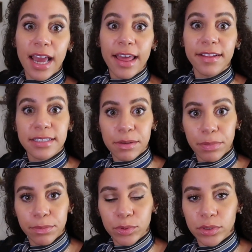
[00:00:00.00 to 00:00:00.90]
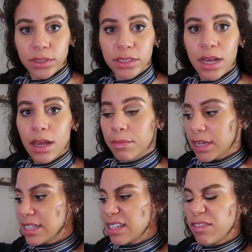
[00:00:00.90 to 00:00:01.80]
and the zipper pulls,
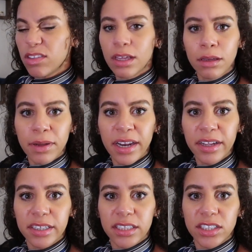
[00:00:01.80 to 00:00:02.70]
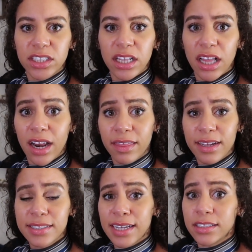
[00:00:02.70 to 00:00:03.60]
because if you think about it, you're touching a lot of
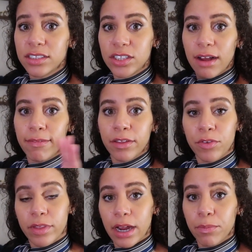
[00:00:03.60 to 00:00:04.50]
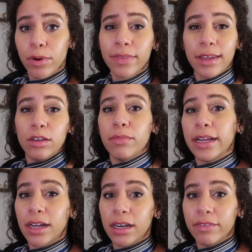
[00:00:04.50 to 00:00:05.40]
things as you're traveling through the airport that you
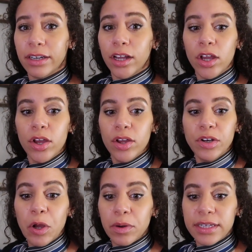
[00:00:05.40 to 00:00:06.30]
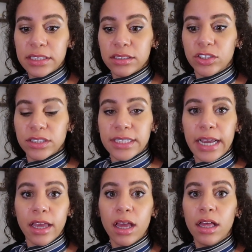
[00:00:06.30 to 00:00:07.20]
might not even notice, just
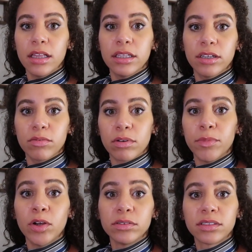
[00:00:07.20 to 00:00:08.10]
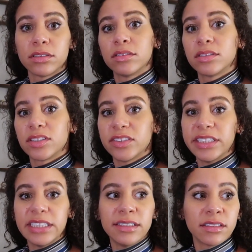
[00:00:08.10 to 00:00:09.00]
like little remote
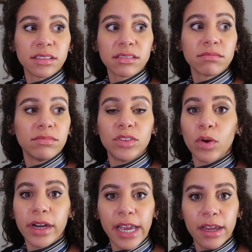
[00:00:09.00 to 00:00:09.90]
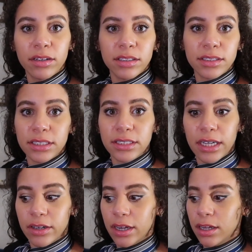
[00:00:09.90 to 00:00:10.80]
screens, door handles,
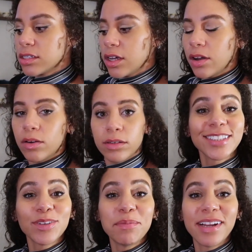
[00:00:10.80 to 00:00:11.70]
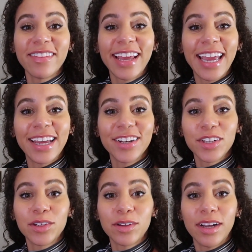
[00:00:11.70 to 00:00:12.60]
etc. So just wipe down the
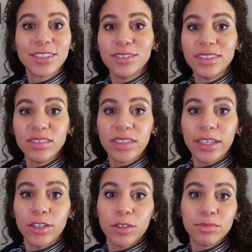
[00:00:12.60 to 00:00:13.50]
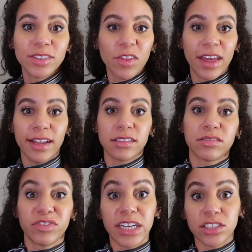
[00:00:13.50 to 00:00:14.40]
handle as soon as you get home so that it's
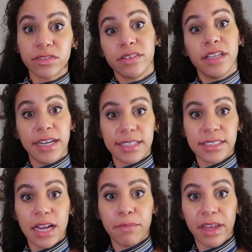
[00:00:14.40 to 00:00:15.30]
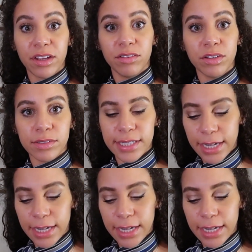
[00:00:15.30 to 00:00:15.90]
fresh for the next time that you use